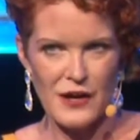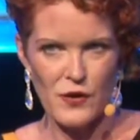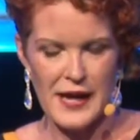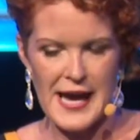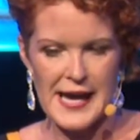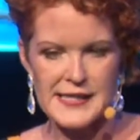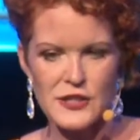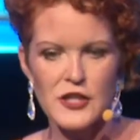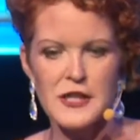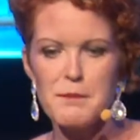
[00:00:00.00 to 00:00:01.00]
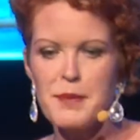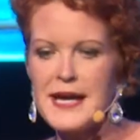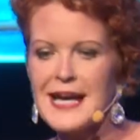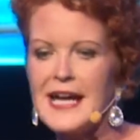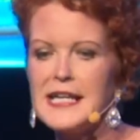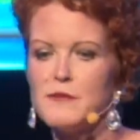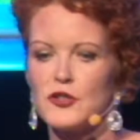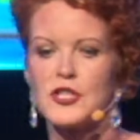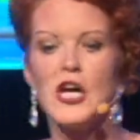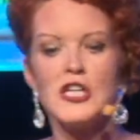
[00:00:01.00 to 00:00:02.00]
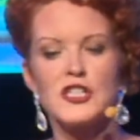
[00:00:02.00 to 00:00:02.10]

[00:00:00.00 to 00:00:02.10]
Okay, so you can pick any month.